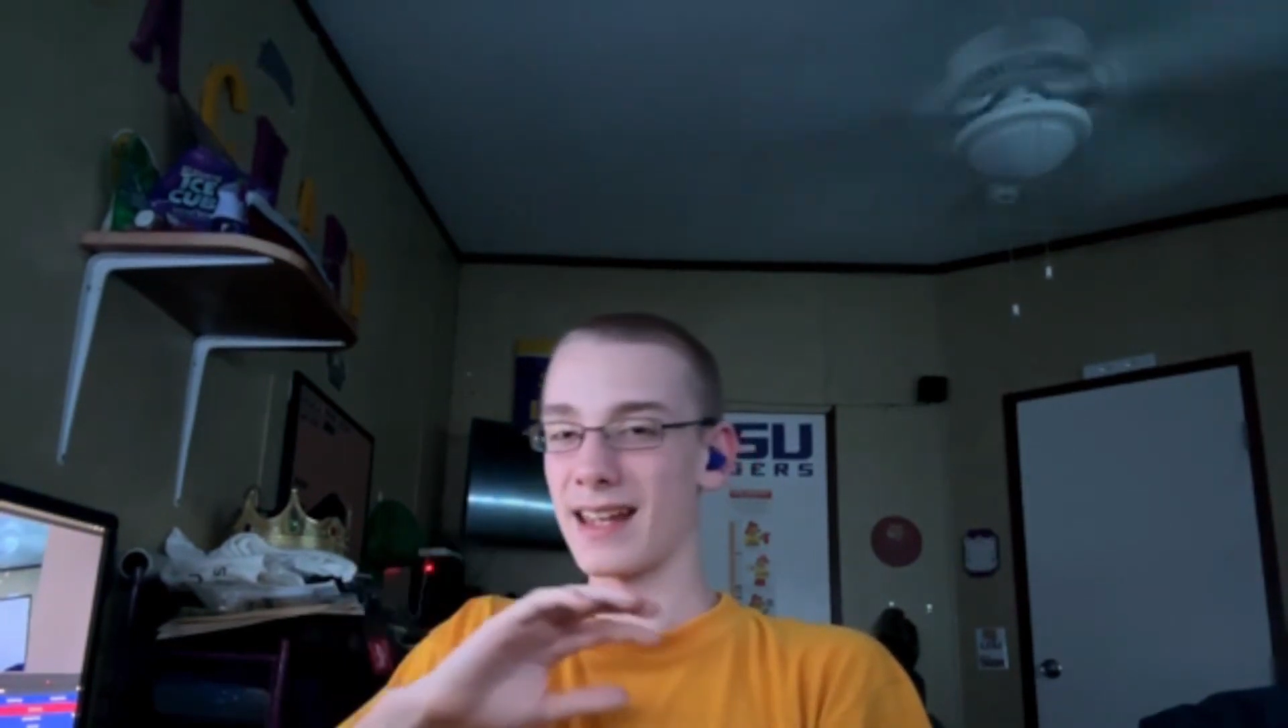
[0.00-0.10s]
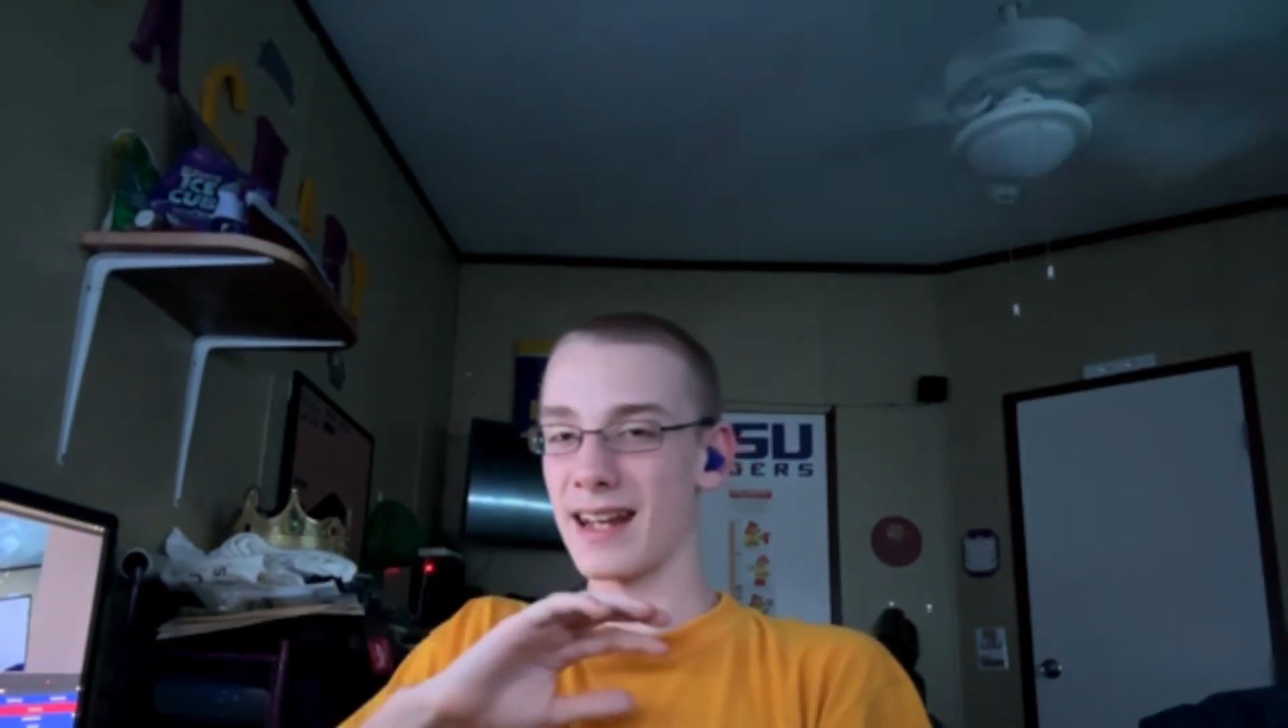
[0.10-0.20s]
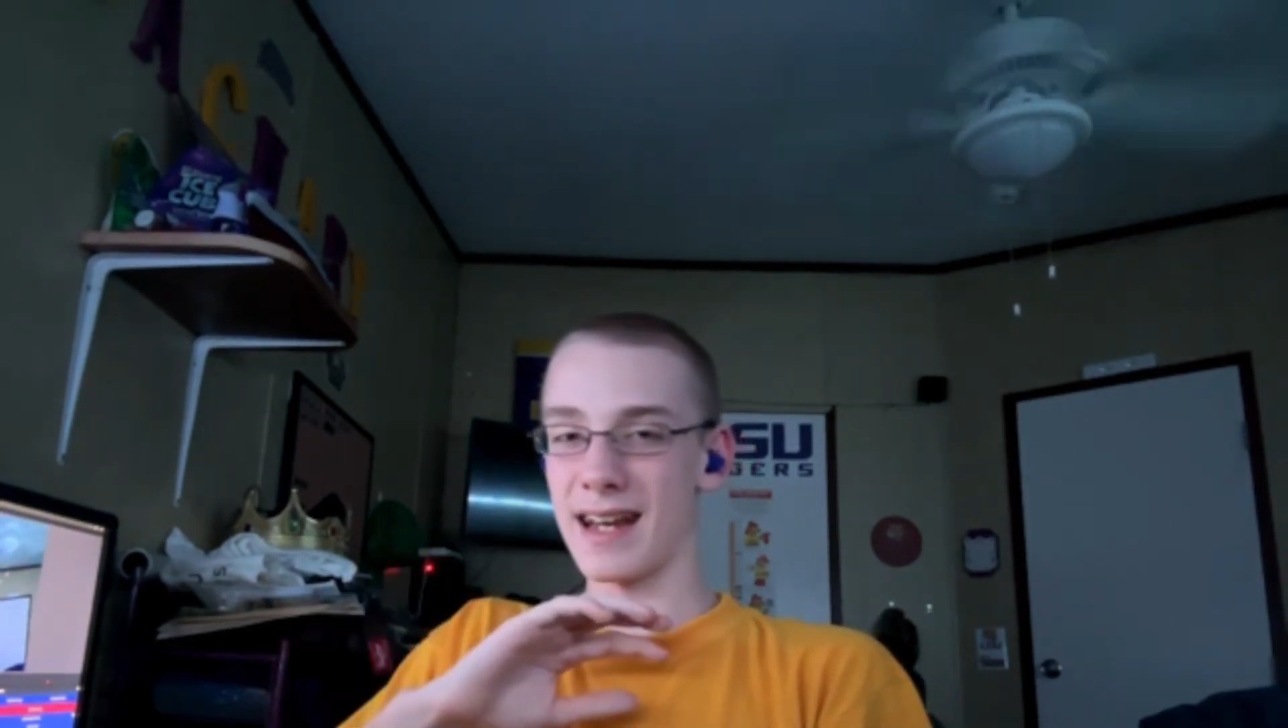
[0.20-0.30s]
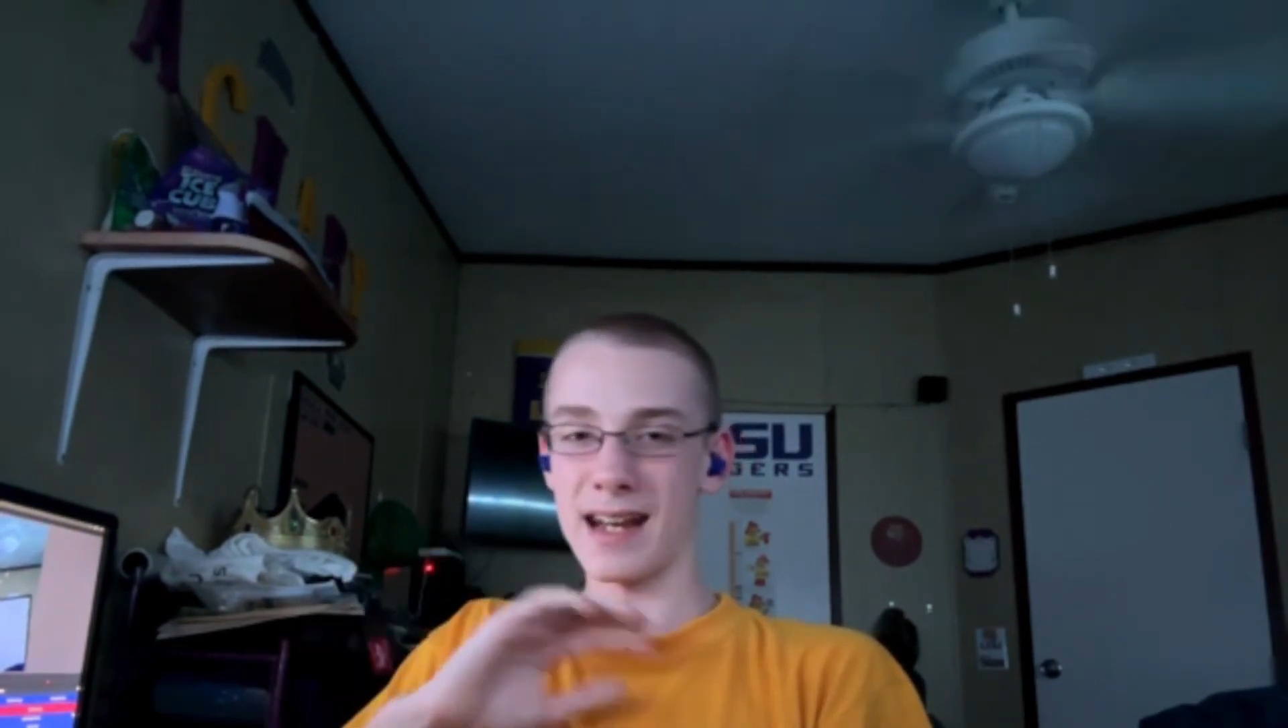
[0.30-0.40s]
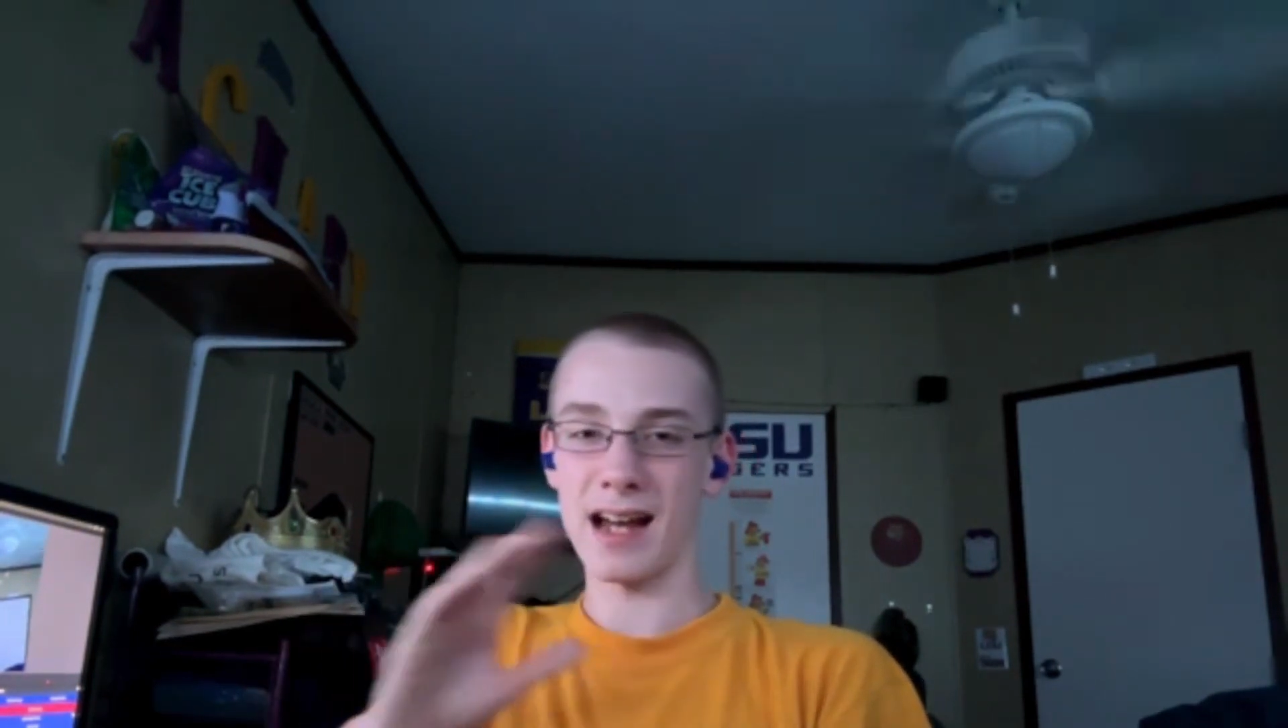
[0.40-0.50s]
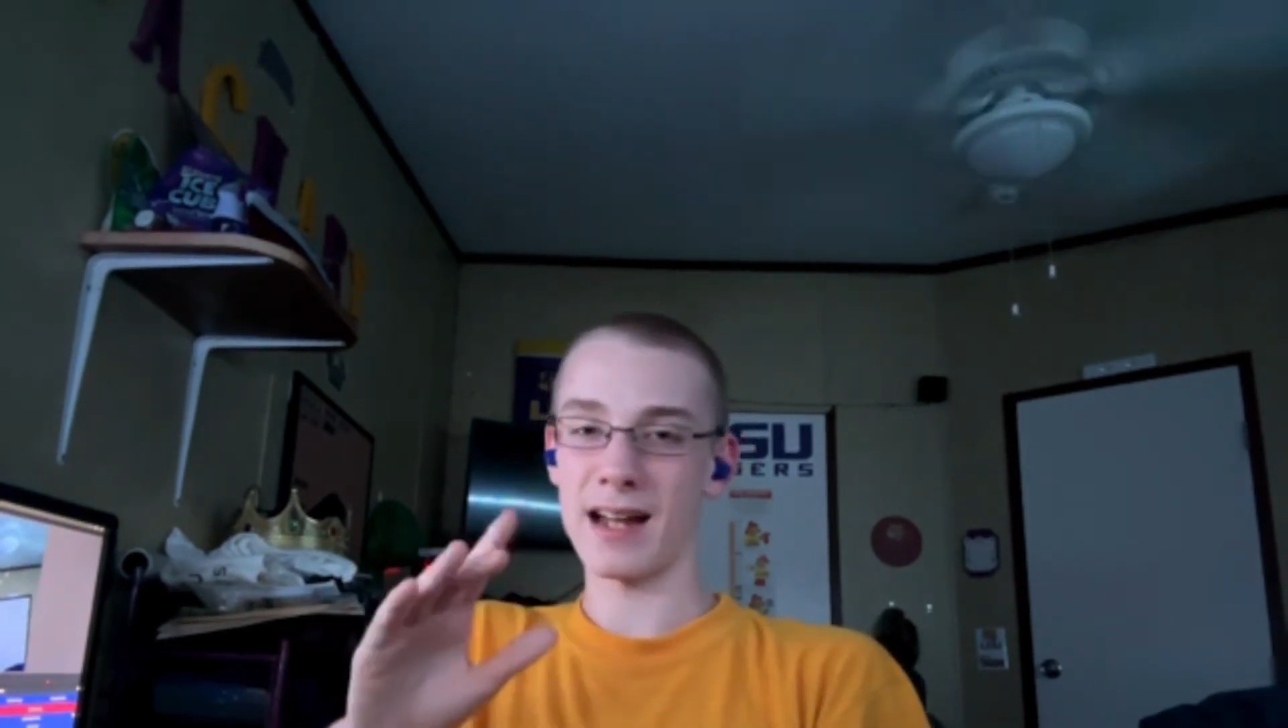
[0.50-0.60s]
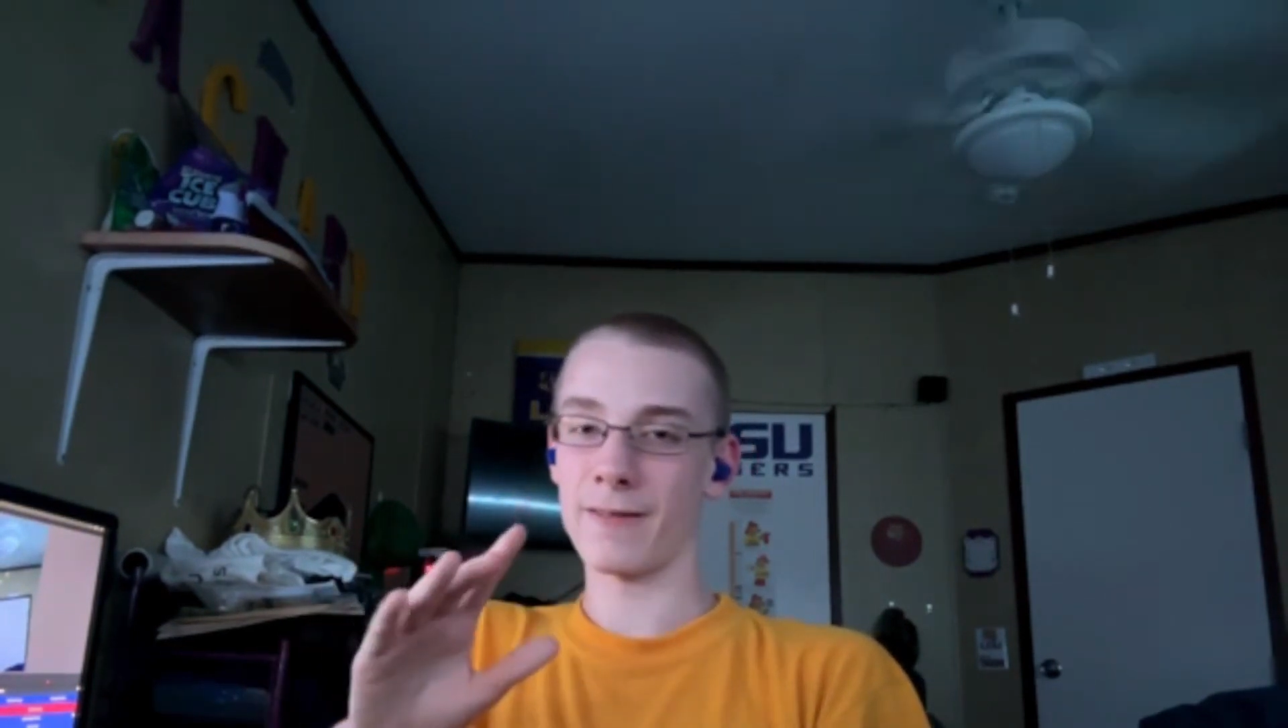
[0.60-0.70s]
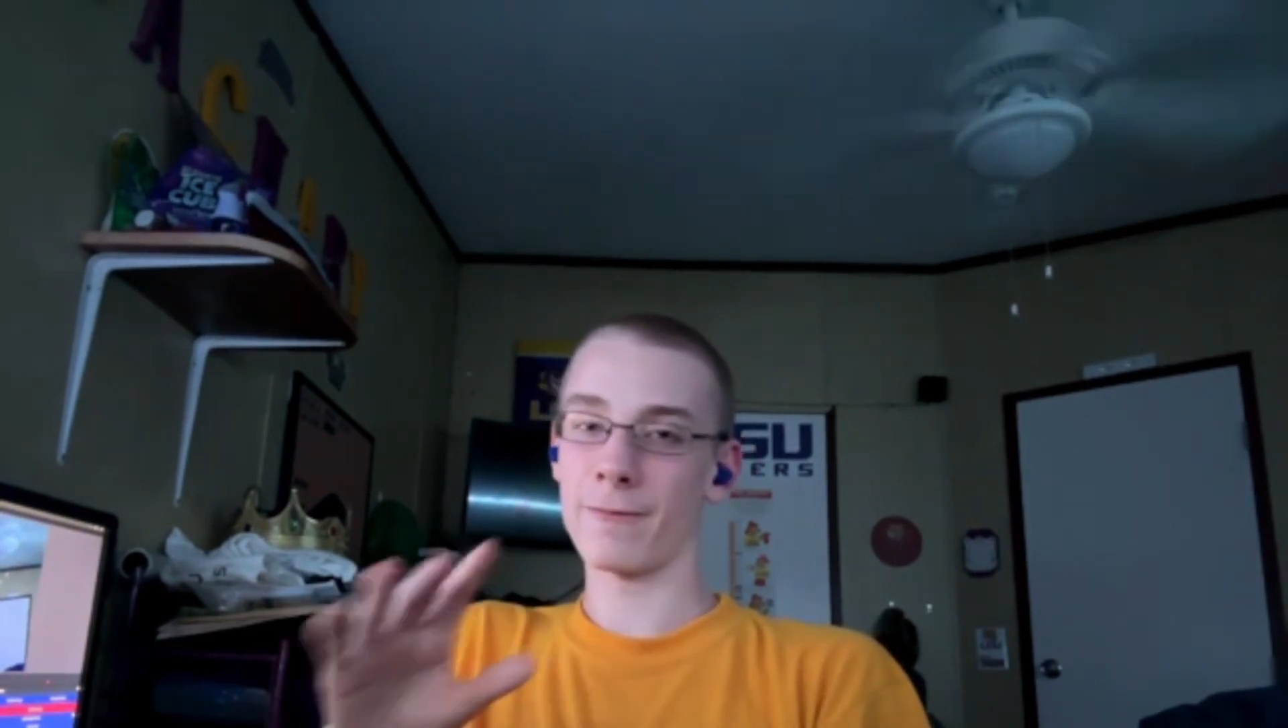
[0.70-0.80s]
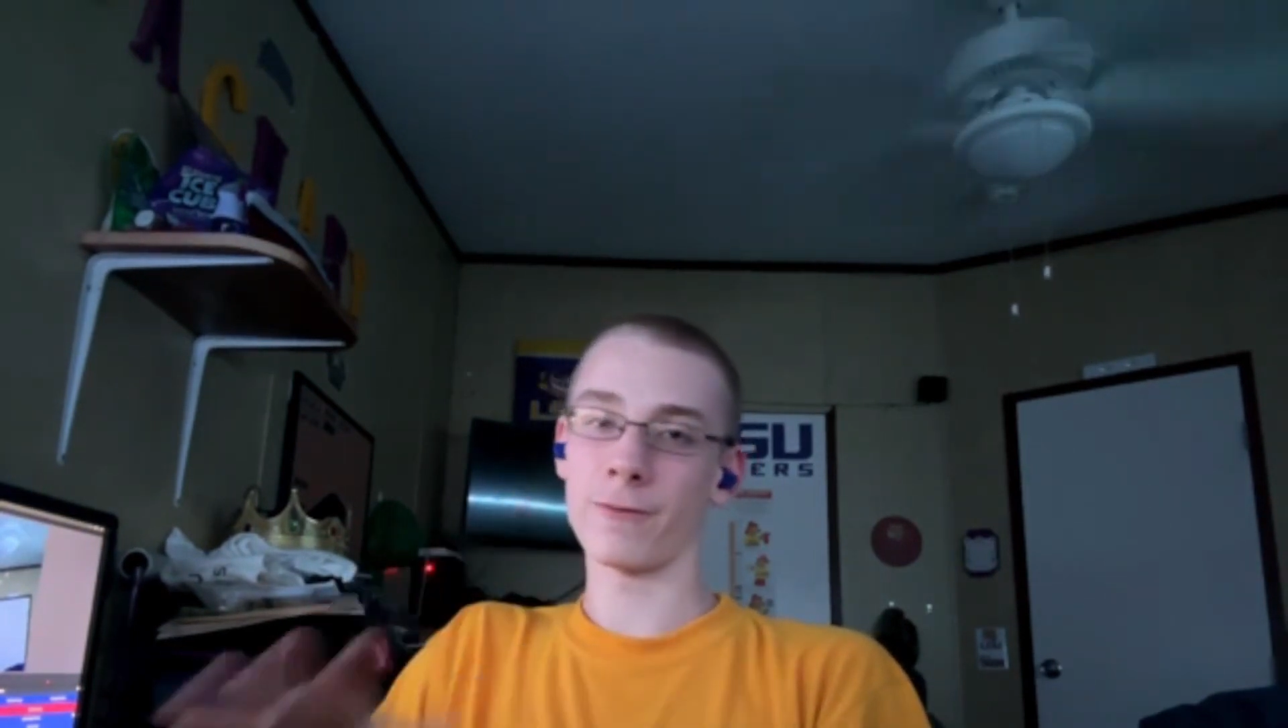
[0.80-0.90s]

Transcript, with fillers: not